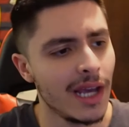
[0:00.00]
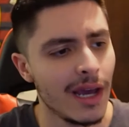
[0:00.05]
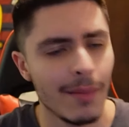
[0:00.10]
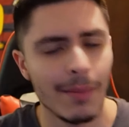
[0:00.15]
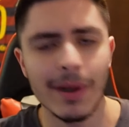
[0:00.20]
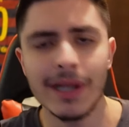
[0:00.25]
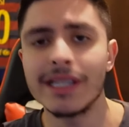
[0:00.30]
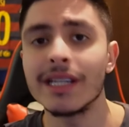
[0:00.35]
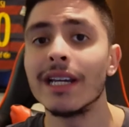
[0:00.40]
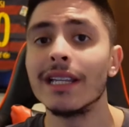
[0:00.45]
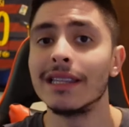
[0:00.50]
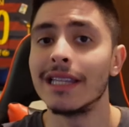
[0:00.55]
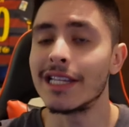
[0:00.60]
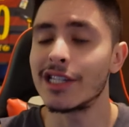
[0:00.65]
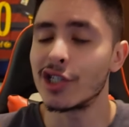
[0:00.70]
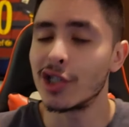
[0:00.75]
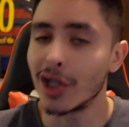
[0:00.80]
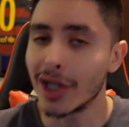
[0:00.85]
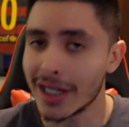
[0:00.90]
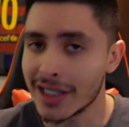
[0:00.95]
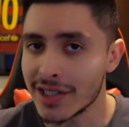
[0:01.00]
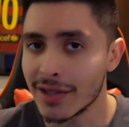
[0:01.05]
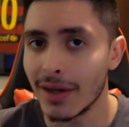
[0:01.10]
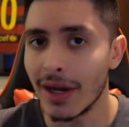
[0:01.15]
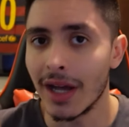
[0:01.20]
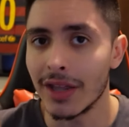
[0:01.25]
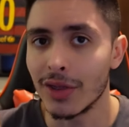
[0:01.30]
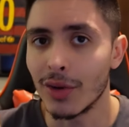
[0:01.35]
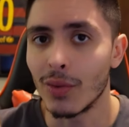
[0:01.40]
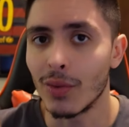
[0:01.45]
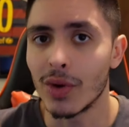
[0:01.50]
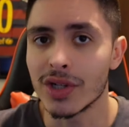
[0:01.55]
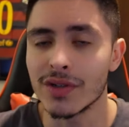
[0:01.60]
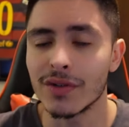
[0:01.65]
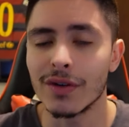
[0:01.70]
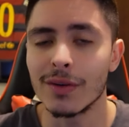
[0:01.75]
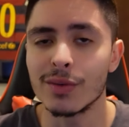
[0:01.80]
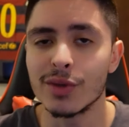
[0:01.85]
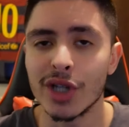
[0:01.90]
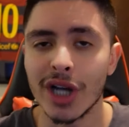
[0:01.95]
But let's look at the words
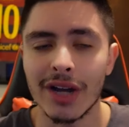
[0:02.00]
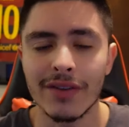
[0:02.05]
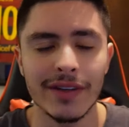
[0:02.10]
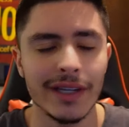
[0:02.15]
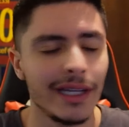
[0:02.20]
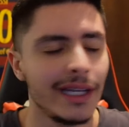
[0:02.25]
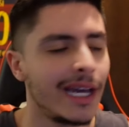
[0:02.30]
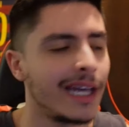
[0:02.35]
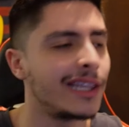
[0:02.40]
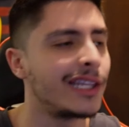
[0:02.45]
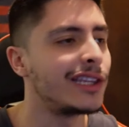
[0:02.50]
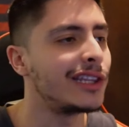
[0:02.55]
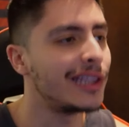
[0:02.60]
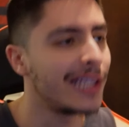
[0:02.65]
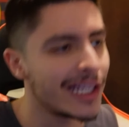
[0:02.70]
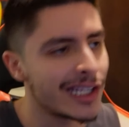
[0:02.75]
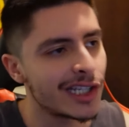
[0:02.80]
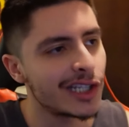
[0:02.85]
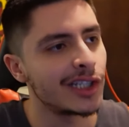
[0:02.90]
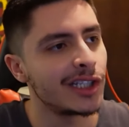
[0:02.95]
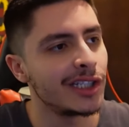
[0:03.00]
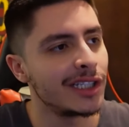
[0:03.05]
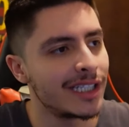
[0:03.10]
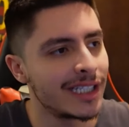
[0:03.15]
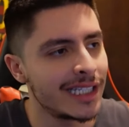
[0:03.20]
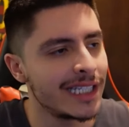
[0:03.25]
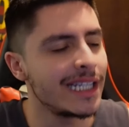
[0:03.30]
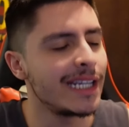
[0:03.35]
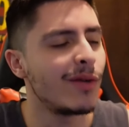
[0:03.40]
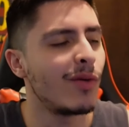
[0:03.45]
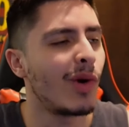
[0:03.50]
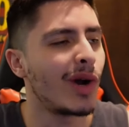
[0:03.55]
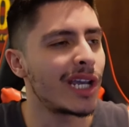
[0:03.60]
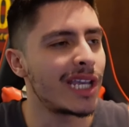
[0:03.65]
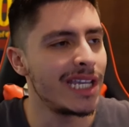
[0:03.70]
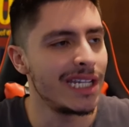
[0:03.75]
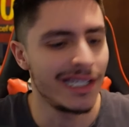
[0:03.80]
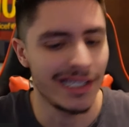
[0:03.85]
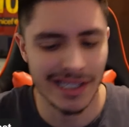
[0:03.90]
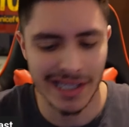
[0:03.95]
from Xavi, and let's see what
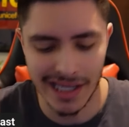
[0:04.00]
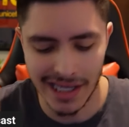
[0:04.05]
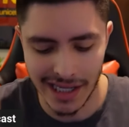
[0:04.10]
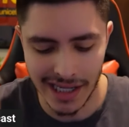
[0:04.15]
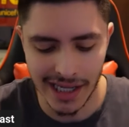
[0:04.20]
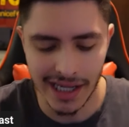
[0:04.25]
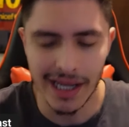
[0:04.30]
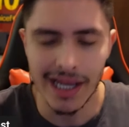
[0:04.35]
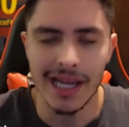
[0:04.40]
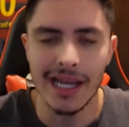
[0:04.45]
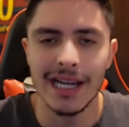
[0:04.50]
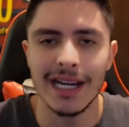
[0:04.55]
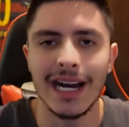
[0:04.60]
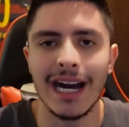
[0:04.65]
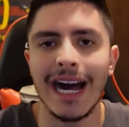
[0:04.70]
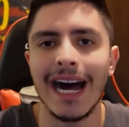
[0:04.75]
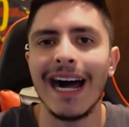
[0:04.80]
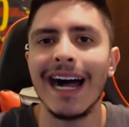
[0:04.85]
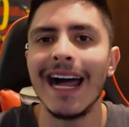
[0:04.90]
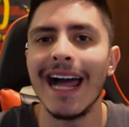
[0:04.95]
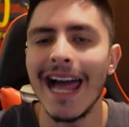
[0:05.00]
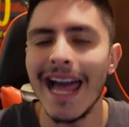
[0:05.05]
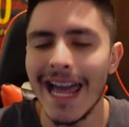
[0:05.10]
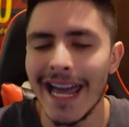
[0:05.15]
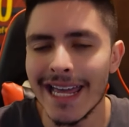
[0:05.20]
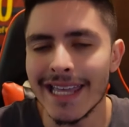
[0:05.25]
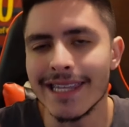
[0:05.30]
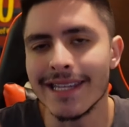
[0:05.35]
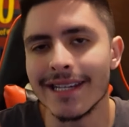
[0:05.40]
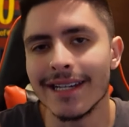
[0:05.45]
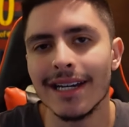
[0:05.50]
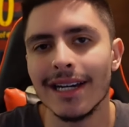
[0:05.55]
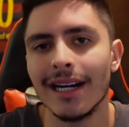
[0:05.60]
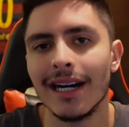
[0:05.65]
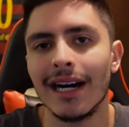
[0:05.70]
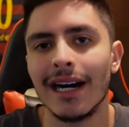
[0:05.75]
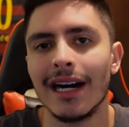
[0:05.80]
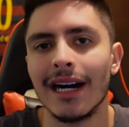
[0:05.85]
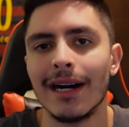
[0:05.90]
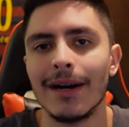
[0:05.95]
he is thinking ahead
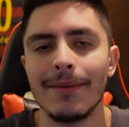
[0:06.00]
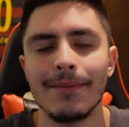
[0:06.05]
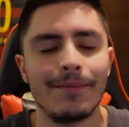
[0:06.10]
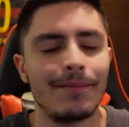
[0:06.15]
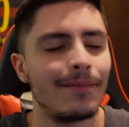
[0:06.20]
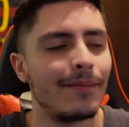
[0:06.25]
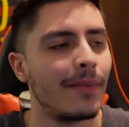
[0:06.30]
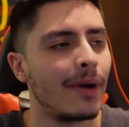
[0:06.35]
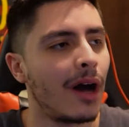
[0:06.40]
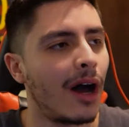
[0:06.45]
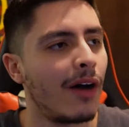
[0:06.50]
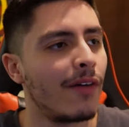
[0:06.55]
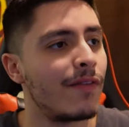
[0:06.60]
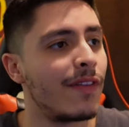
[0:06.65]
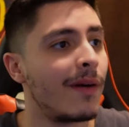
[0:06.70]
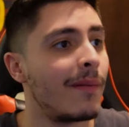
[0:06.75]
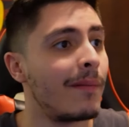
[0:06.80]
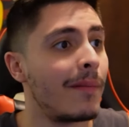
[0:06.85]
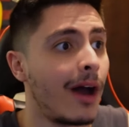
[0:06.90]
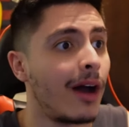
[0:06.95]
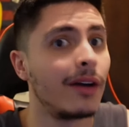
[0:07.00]
of them,